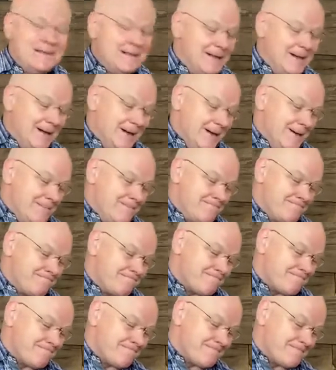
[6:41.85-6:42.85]

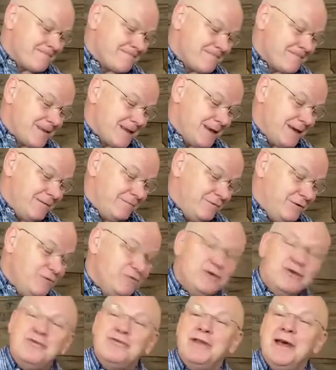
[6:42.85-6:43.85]
If you
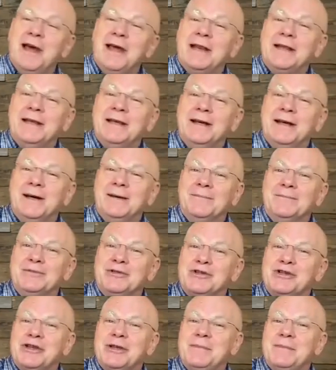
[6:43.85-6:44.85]
knew that hymn,
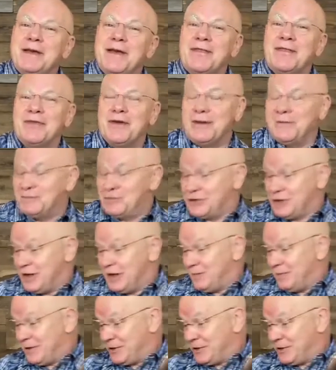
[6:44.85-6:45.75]
just give me a thumbs up.